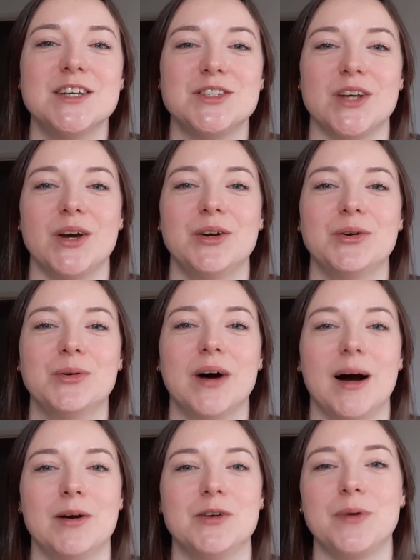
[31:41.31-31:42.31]
So
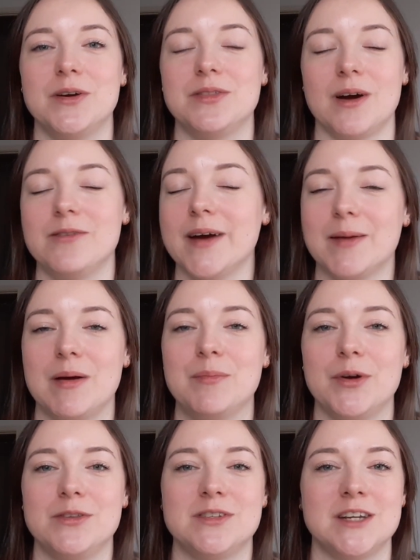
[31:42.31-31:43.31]
I'd
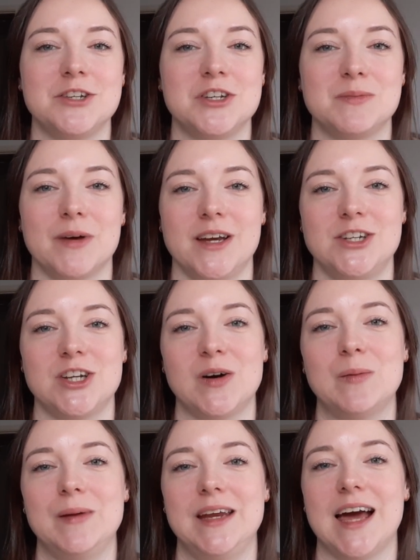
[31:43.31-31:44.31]
recommend both Stitches by
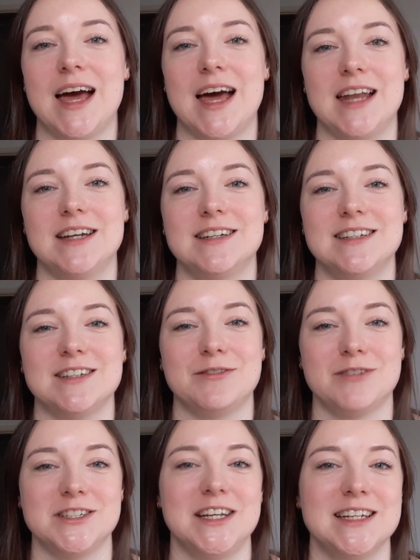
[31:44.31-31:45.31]
Shelby and
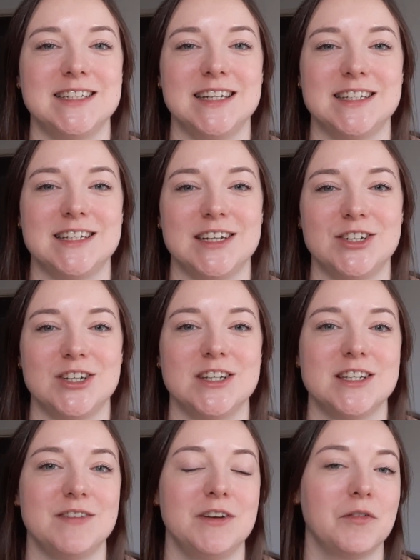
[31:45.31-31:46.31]
Frizzy Lizzy
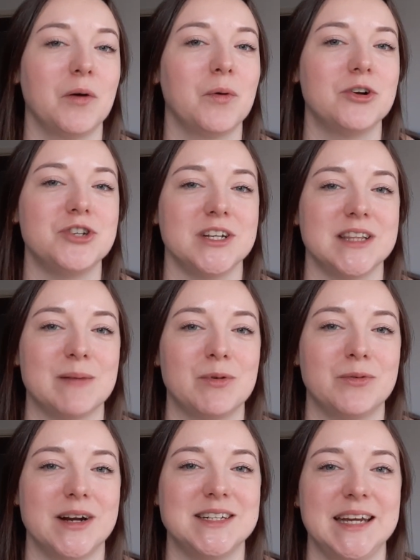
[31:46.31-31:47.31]
Stitches if you're not watching them
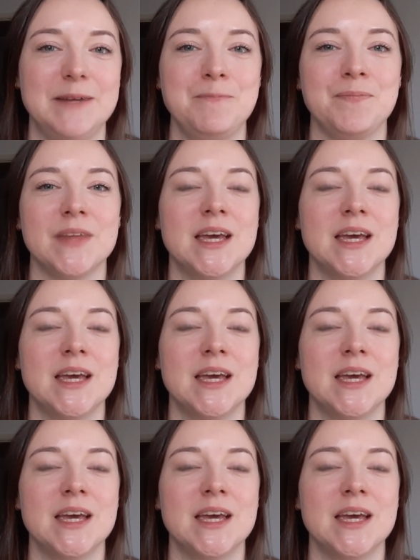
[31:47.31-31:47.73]
already.